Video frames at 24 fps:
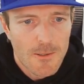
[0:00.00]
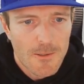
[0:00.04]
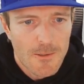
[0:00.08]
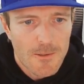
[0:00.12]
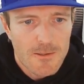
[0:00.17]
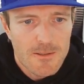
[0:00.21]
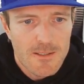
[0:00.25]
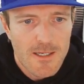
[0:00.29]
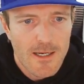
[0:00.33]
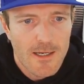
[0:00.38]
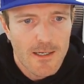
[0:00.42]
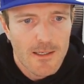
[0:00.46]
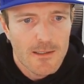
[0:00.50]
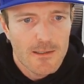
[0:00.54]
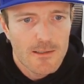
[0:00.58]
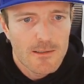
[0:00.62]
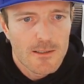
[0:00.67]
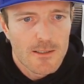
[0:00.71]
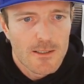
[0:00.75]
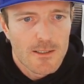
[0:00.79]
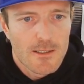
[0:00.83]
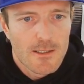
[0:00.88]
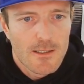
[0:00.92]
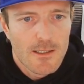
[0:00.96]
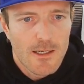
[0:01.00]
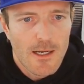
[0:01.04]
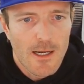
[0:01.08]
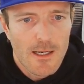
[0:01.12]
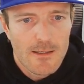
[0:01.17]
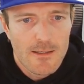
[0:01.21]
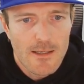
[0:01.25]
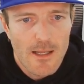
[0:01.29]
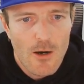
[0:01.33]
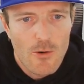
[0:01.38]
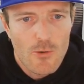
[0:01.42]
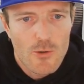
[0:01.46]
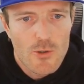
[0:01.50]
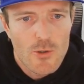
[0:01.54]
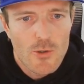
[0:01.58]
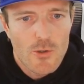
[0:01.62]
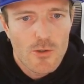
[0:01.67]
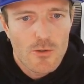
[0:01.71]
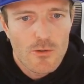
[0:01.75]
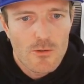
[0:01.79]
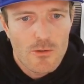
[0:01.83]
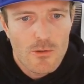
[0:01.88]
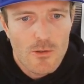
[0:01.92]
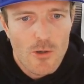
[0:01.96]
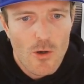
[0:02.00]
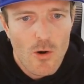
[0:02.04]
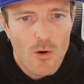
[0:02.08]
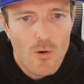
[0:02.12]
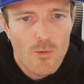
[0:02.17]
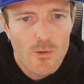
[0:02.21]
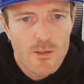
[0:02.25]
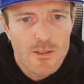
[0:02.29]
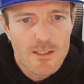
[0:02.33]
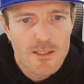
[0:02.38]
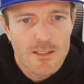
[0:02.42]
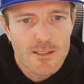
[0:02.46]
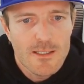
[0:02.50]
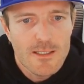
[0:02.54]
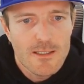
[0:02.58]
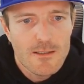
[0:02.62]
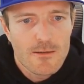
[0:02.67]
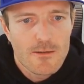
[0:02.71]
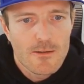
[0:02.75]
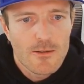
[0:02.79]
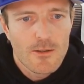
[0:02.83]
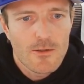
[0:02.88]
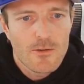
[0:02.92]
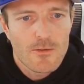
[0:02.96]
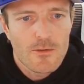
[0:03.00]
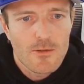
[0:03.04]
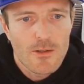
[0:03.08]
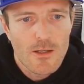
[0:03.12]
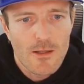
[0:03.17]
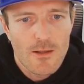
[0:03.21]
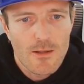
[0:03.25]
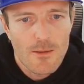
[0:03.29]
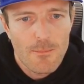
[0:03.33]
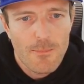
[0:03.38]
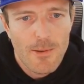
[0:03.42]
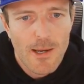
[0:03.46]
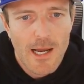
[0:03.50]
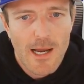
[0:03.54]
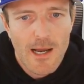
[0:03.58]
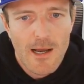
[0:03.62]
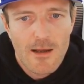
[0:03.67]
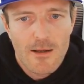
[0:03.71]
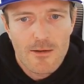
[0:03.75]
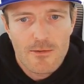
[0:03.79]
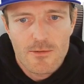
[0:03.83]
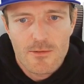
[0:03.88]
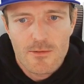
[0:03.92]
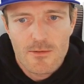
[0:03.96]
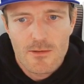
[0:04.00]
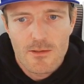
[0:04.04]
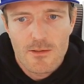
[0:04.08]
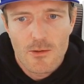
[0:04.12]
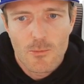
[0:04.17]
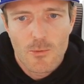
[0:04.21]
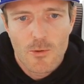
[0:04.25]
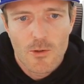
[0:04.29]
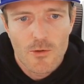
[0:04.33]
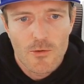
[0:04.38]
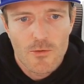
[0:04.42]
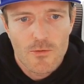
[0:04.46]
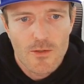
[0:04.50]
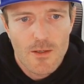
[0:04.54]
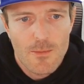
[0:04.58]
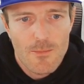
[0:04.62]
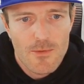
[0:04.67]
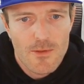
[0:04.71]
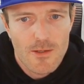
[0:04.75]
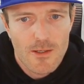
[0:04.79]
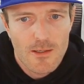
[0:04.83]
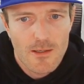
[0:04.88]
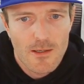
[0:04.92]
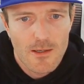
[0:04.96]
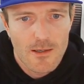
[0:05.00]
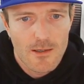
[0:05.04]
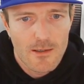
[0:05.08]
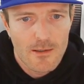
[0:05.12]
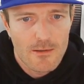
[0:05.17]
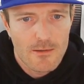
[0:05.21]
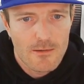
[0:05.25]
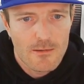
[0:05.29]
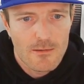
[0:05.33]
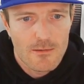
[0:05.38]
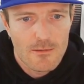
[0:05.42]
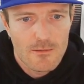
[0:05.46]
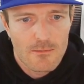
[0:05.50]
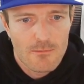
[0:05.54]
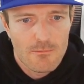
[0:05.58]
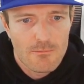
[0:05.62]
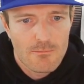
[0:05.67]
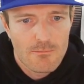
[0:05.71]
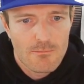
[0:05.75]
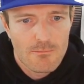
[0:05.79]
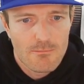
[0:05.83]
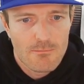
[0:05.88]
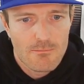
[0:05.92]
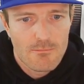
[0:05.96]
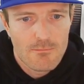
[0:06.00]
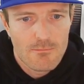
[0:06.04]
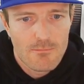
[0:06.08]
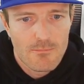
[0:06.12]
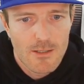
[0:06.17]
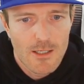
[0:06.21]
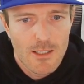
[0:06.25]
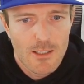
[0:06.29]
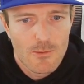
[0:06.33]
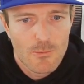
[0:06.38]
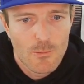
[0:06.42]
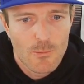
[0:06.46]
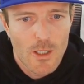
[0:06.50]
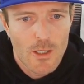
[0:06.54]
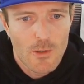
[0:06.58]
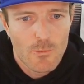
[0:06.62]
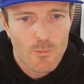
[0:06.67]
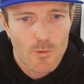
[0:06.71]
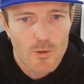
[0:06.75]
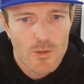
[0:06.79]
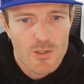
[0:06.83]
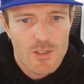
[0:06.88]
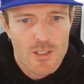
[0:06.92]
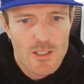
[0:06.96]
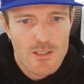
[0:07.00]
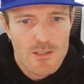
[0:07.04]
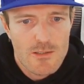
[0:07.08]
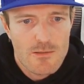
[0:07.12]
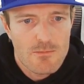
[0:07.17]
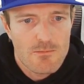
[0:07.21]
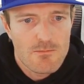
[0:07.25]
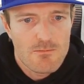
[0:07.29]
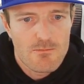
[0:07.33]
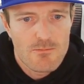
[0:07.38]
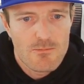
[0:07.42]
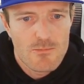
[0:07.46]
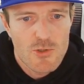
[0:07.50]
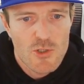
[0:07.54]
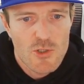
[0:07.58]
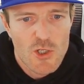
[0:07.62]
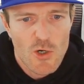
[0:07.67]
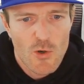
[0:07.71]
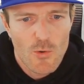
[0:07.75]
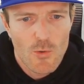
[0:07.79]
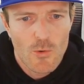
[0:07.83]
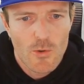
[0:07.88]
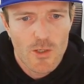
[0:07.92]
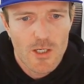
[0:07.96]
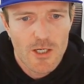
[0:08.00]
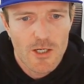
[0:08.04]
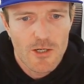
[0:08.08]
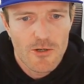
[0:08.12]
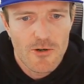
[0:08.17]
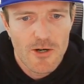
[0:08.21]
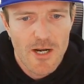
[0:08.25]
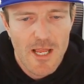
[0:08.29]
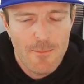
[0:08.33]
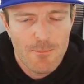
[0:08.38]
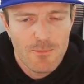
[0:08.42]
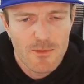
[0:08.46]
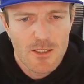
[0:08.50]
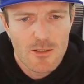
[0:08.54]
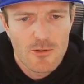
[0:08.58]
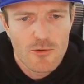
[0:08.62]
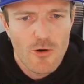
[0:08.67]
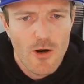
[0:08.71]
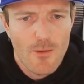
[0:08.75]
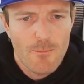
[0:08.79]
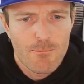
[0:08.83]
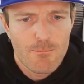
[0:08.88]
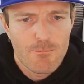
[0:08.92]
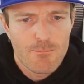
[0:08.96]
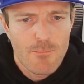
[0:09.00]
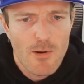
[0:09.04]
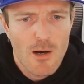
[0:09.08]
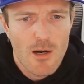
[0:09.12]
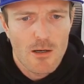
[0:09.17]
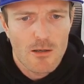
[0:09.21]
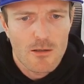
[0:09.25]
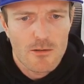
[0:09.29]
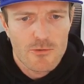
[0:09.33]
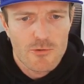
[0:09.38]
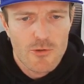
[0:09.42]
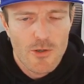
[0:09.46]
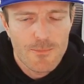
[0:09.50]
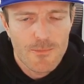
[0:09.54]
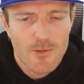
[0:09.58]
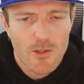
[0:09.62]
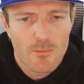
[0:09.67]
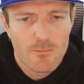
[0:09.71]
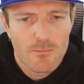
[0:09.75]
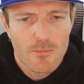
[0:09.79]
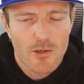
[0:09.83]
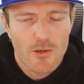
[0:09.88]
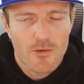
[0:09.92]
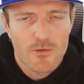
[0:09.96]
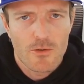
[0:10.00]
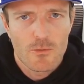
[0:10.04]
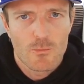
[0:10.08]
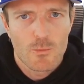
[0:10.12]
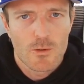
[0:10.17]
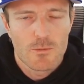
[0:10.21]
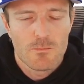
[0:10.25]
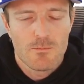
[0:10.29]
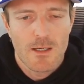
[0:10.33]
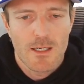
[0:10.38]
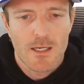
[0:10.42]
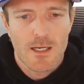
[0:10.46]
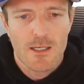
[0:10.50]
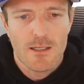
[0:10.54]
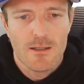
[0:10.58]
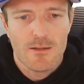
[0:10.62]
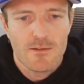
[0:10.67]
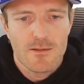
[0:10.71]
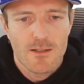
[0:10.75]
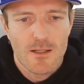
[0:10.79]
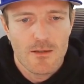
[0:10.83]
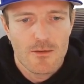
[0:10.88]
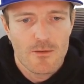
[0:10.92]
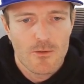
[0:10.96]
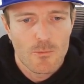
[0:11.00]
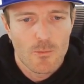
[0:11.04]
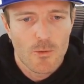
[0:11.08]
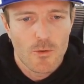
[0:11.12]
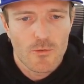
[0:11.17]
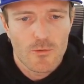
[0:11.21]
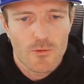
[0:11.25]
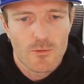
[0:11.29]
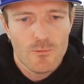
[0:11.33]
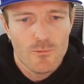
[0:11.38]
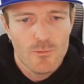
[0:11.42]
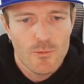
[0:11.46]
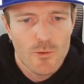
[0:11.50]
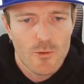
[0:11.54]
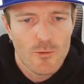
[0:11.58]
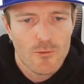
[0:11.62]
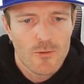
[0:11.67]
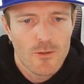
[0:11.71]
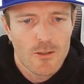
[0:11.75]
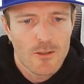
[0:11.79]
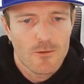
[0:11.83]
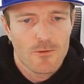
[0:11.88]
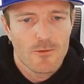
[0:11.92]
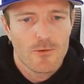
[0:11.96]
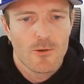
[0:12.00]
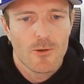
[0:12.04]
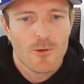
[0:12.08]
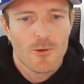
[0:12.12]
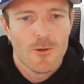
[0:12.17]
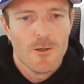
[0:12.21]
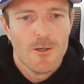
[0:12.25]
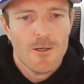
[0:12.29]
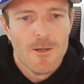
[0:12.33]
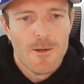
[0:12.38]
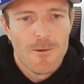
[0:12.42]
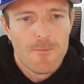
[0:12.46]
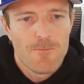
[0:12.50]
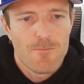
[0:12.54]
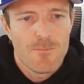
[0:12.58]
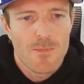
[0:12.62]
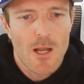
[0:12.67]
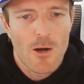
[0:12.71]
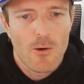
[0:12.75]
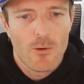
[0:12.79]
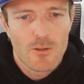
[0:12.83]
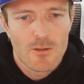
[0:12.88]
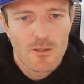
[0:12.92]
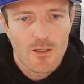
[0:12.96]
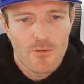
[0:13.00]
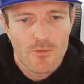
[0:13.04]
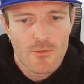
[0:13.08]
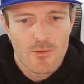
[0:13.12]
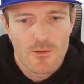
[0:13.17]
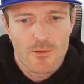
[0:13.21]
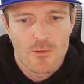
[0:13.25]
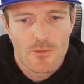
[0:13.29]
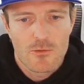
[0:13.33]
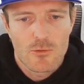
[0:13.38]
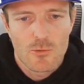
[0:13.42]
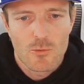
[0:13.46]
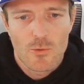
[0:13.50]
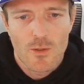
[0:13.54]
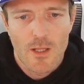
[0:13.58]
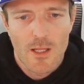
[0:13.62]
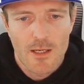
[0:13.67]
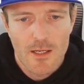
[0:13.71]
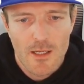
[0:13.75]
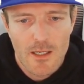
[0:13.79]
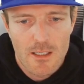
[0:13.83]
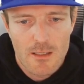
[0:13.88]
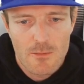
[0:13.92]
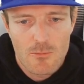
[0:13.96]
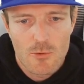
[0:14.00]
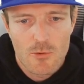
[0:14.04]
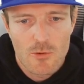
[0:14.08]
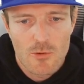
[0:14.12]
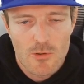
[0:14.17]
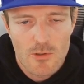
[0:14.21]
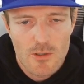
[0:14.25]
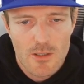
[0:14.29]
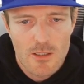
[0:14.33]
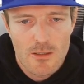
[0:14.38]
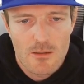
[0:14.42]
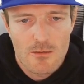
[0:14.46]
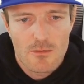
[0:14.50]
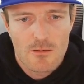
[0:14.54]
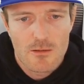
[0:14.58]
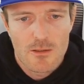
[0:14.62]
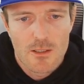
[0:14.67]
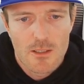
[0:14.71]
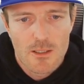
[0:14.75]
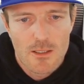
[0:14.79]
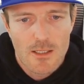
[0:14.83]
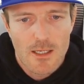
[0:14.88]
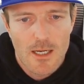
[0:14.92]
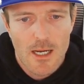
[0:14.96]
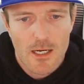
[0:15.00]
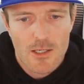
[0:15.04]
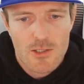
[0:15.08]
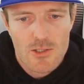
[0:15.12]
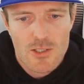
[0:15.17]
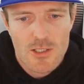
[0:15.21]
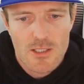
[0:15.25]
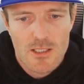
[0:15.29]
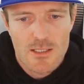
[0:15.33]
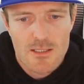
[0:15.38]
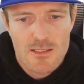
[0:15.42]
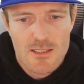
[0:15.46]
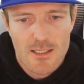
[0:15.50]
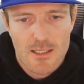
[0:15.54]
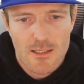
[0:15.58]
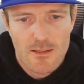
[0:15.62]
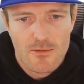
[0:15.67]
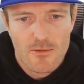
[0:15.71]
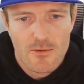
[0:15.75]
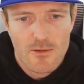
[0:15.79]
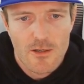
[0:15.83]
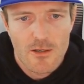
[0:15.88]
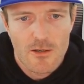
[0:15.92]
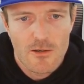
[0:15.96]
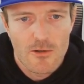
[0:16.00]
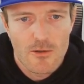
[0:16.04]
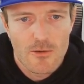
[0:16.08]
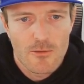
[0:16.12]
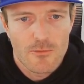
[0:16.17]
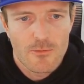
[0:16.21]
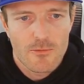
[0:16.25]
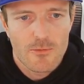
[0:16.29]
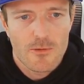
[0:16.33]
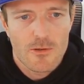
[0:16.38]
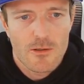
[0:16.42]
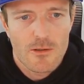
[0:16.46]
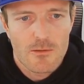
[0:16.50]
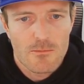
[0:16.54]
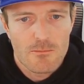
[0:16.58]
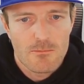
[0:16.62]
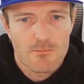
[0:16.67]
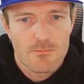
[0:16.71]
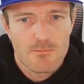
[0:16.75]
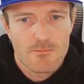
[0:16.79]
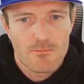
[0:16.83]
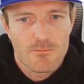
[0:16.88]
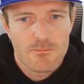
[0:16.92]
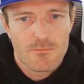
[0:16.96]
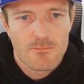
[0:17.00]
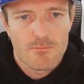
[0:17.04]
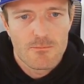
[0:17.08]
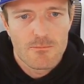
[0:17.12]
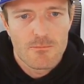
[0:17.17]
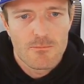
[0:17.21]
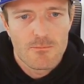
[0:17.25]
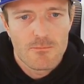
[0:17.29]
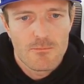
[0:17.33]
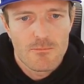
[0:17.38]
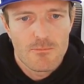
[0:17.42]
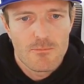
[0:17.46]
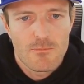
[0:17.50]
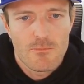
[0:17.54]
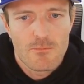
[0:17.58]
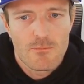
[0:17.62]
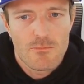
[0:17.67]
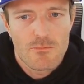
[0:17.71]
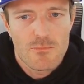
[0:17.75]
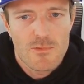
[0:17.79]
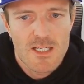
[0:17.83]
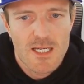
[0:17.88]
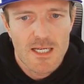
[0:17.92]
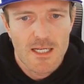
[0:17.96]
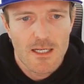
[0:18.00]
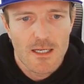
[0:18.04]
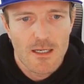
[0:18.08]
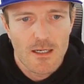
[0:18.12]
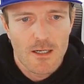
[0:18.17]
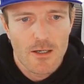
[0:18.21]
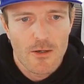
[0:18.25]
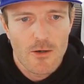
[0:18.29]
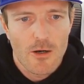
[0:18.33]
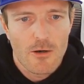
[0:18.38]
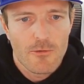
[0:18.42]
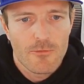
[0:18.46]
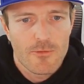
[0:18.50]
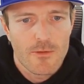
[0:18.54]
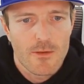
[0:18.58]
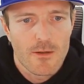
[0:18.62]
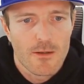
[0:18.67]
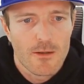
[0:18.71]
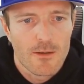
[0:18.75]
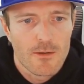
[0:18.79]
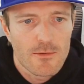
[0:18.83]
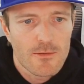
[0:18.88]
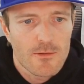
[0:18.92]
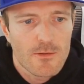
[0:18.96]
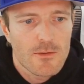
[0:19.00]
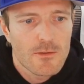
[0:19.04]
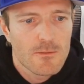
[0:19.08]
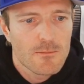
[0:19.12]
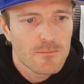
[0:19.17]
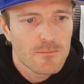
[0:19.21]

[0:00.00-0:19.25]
tag, and now you go and delete this. In the past there was something like it would just show here an empty drop down box. It wouldn't make any sense, it was confusing. So now it doesn't do that anymore. It actually takes care of taking it off the list.